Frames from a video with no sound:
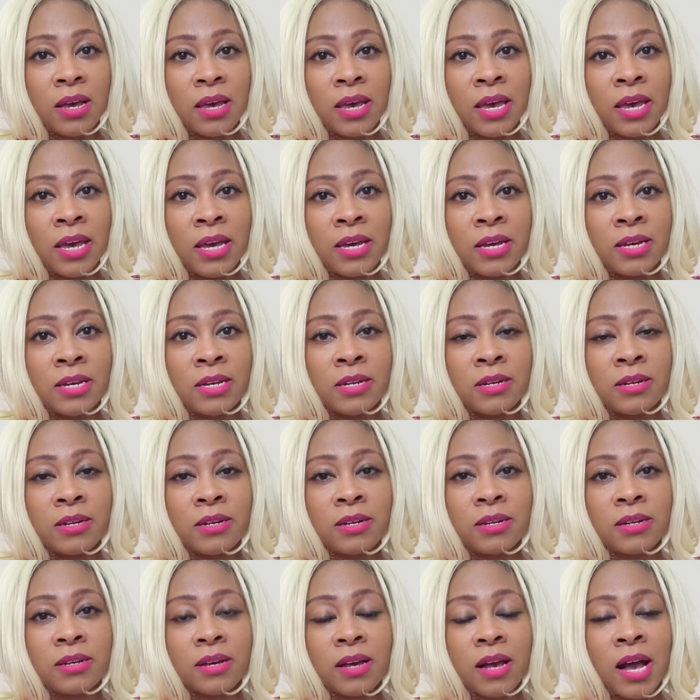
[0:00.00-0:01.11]
And
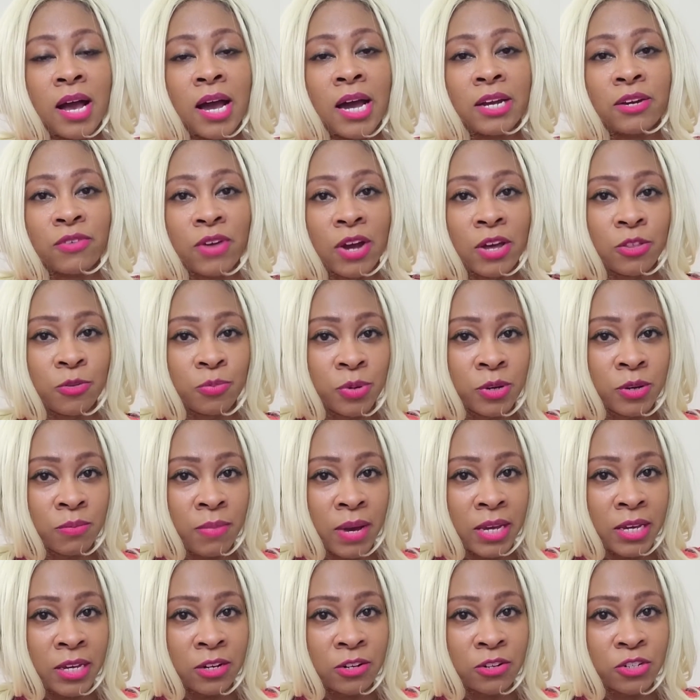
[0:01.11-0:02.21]
I'd rather put
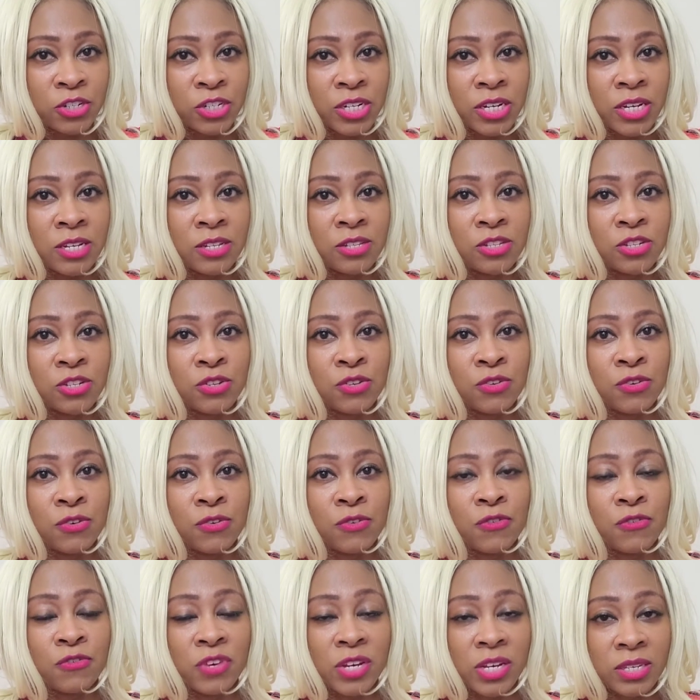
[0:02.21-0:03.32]
my energy into
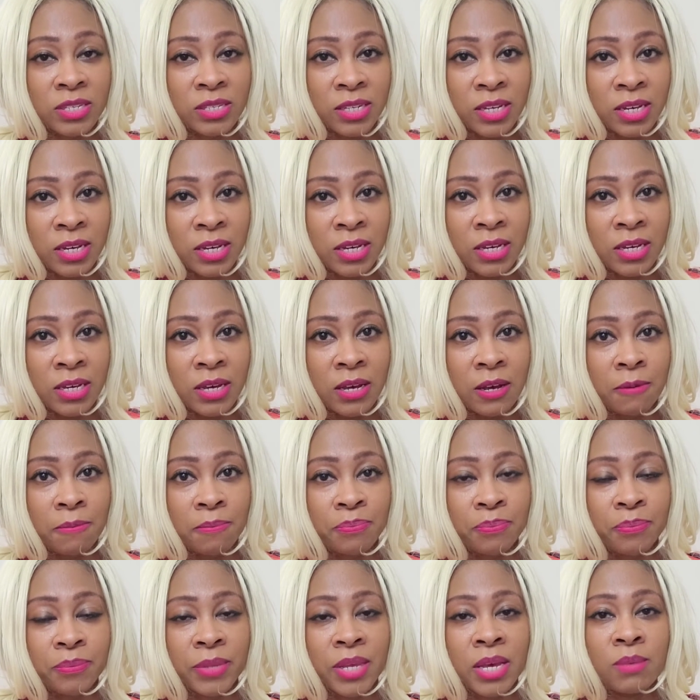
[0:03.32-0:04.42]
fixing
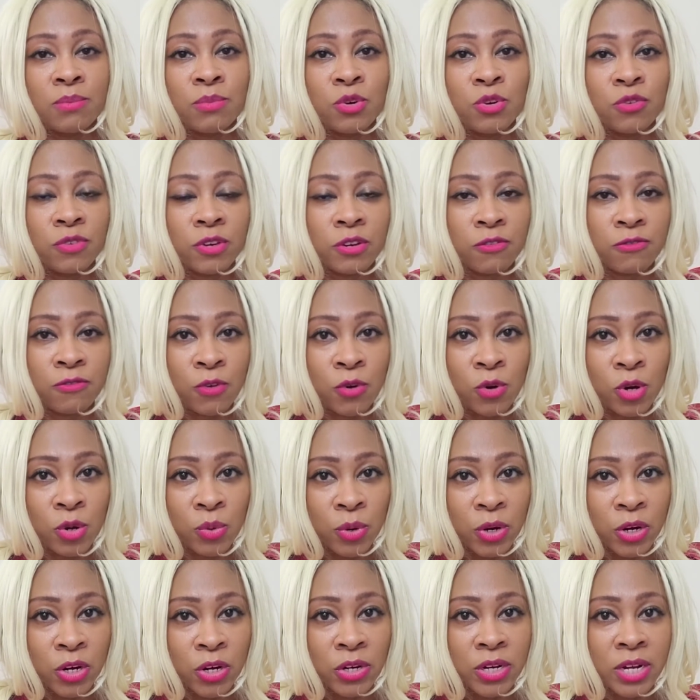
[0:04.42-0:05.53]
and moving
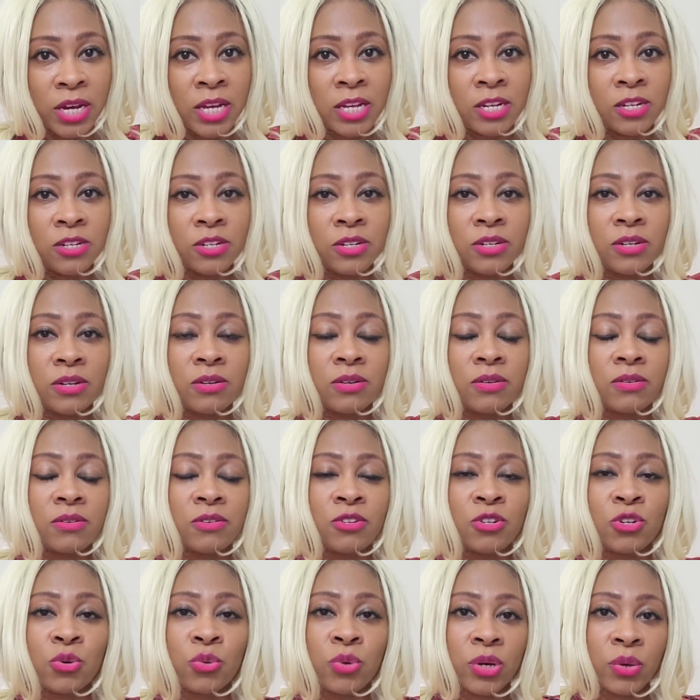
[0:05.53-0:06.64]
forward and
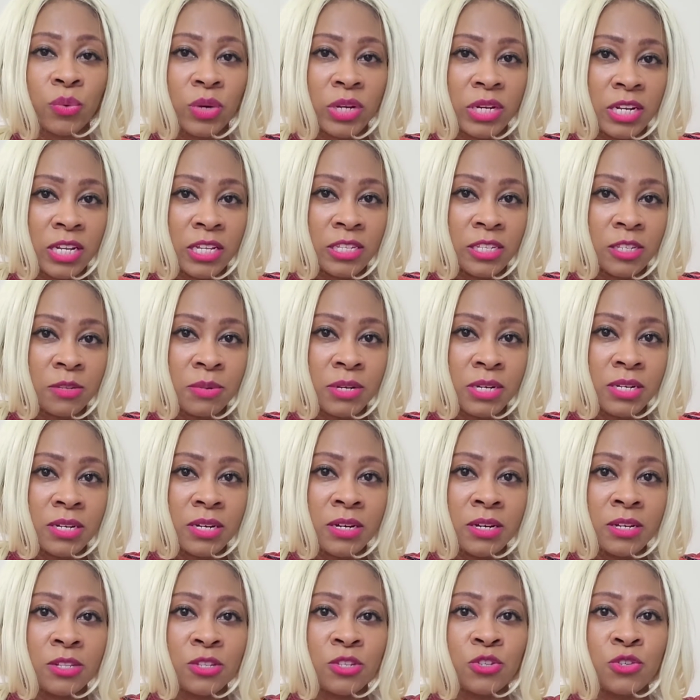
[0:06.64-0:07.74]
doing what needs to be
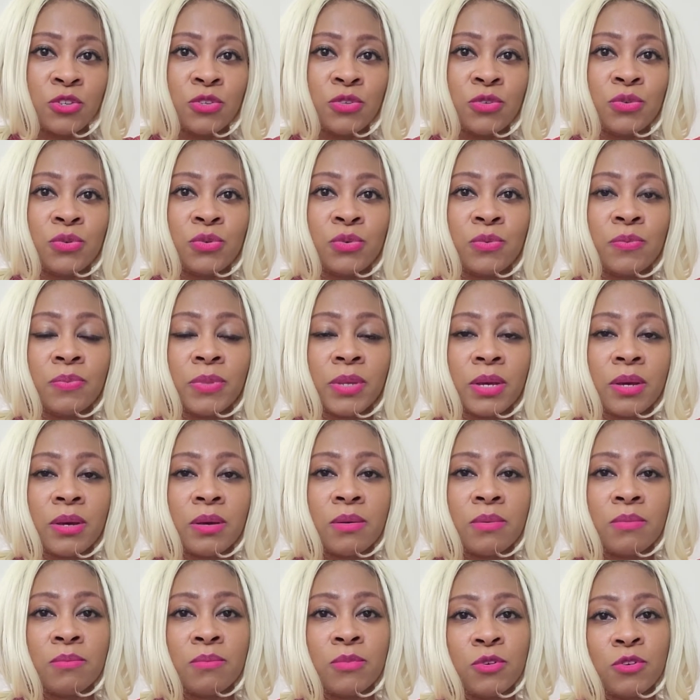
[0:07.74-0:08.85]
done to
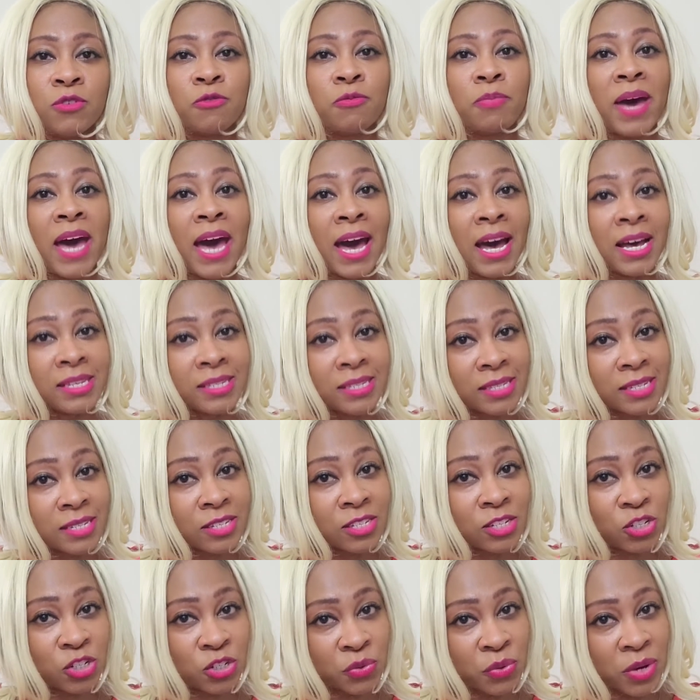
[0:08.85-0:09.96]
move past the
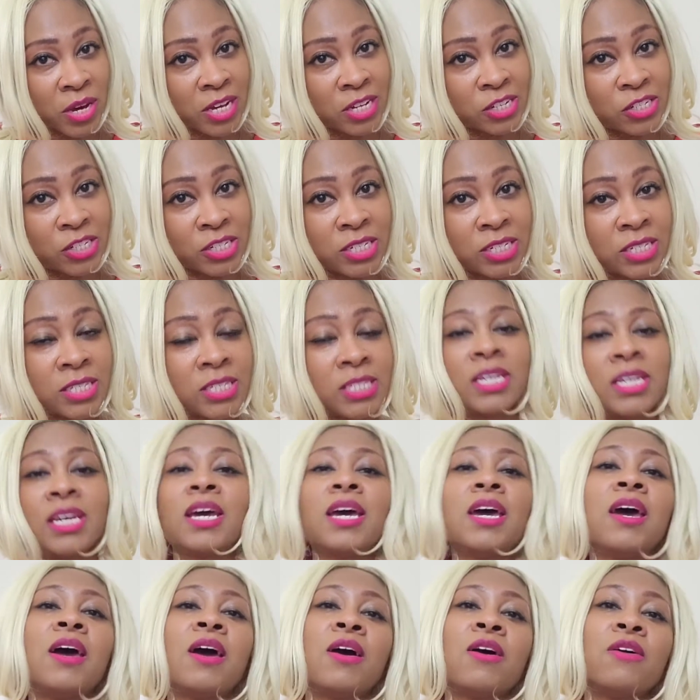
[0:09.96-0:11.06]
situation
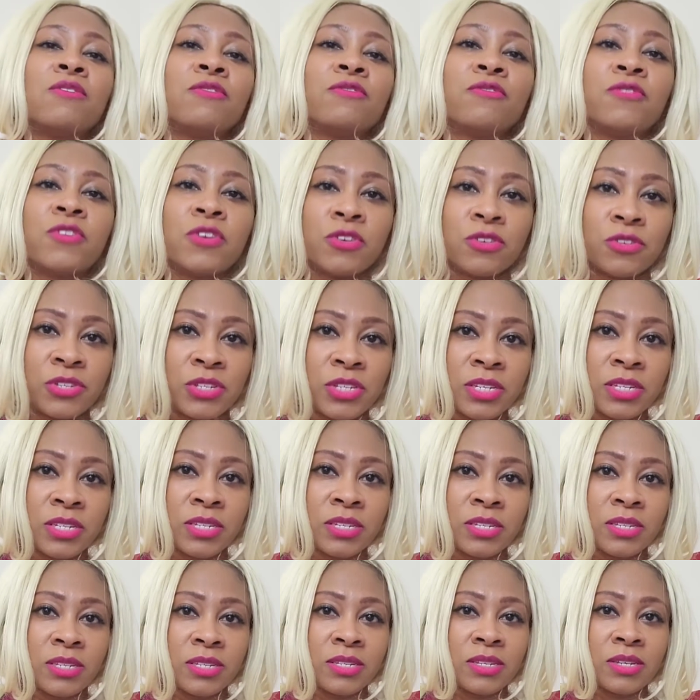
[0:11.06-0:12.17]

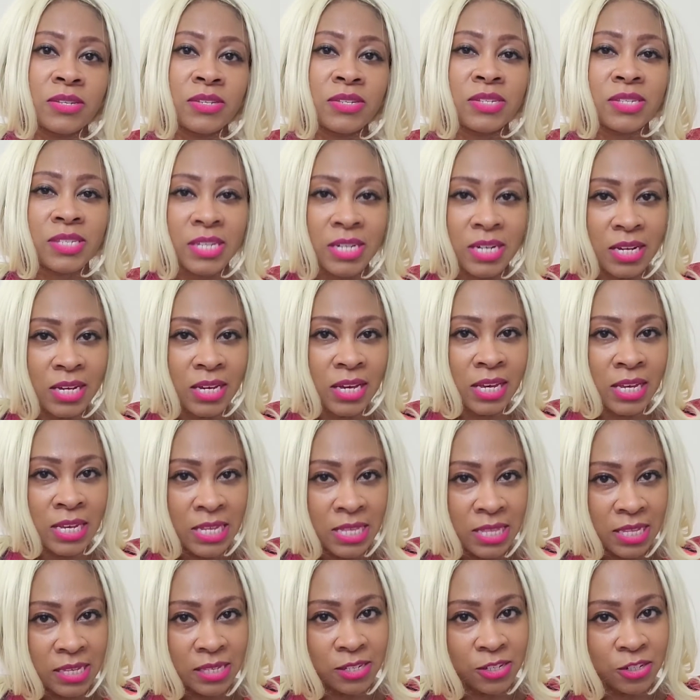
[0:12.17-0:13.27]
versus sitting
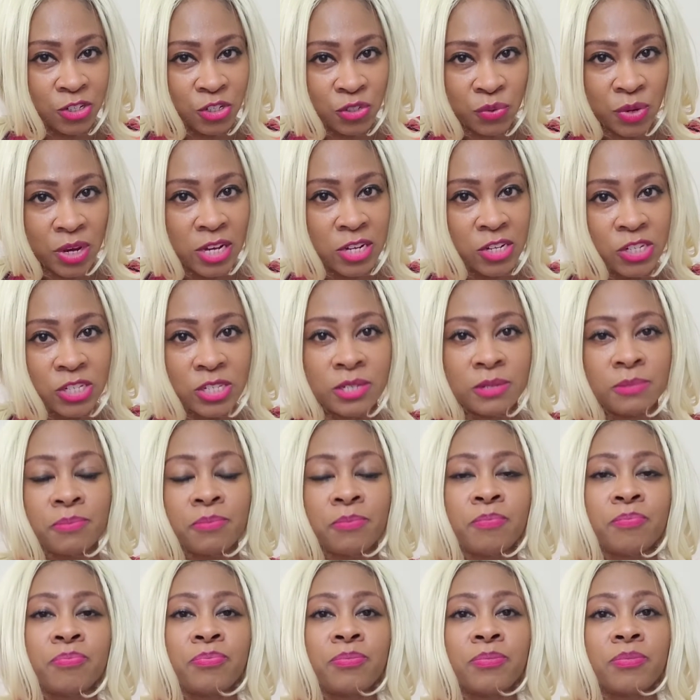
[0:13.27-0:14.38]
in the situation.
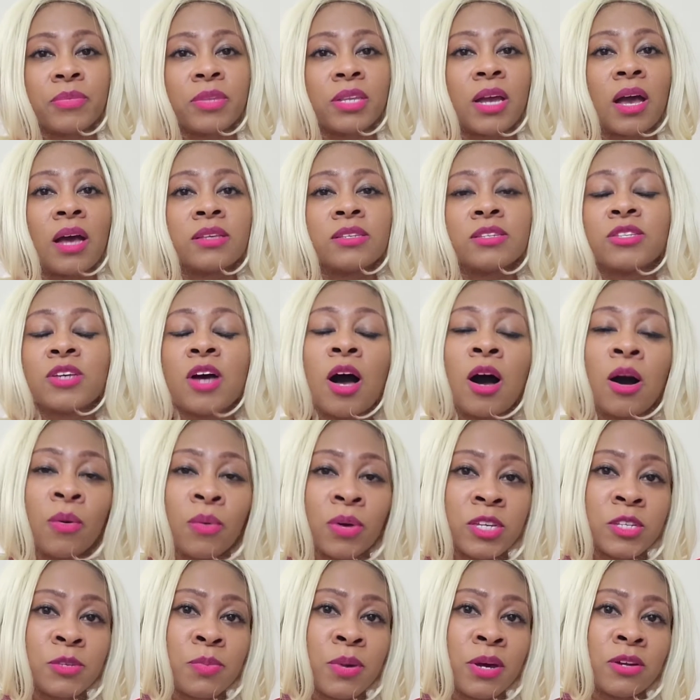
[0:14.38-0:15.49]
Because it's
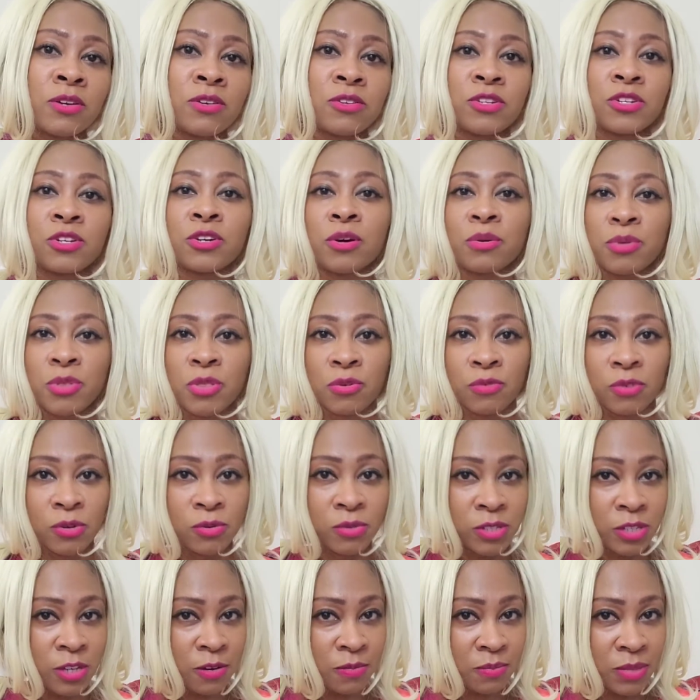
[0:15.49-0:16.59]
always better to go through
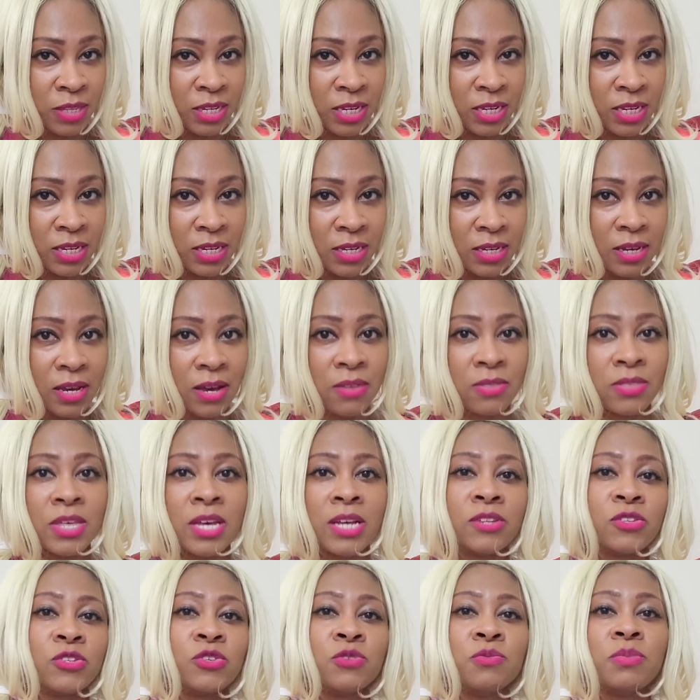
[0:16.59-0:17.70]
something
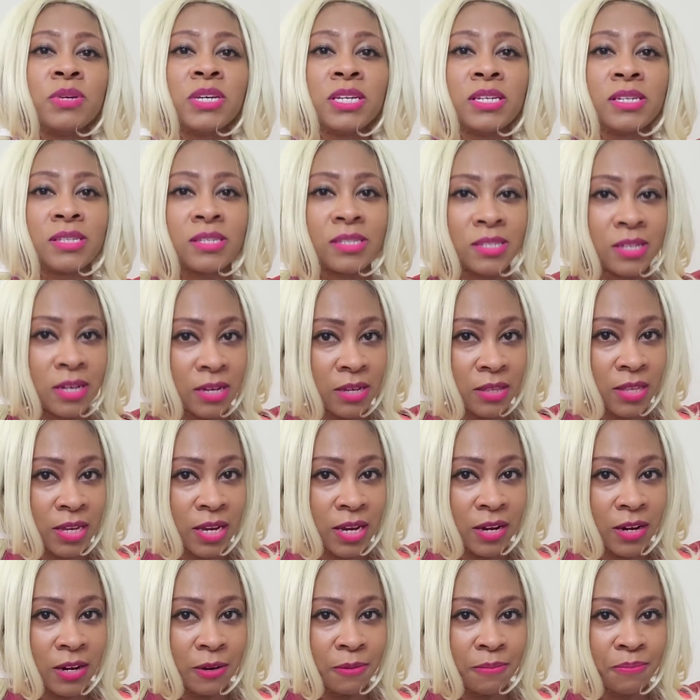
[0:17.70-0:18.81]
than to be stuck
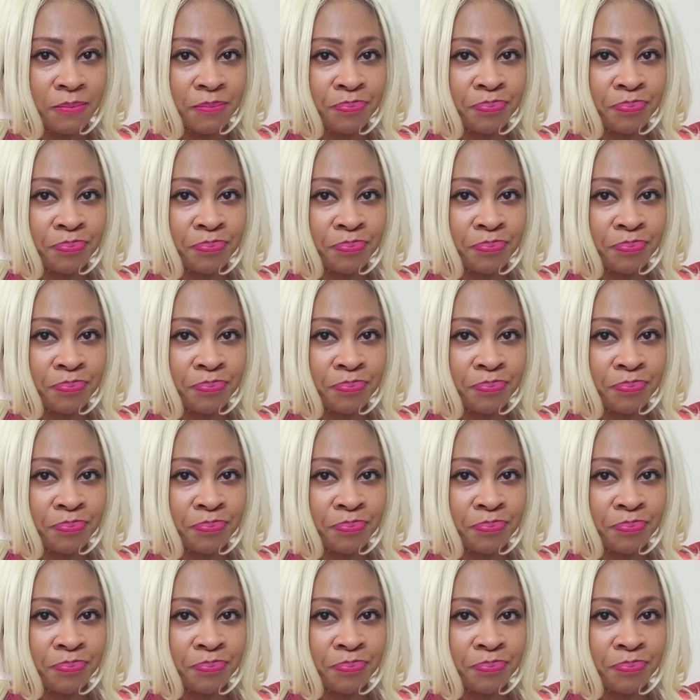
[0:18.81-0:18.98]
there.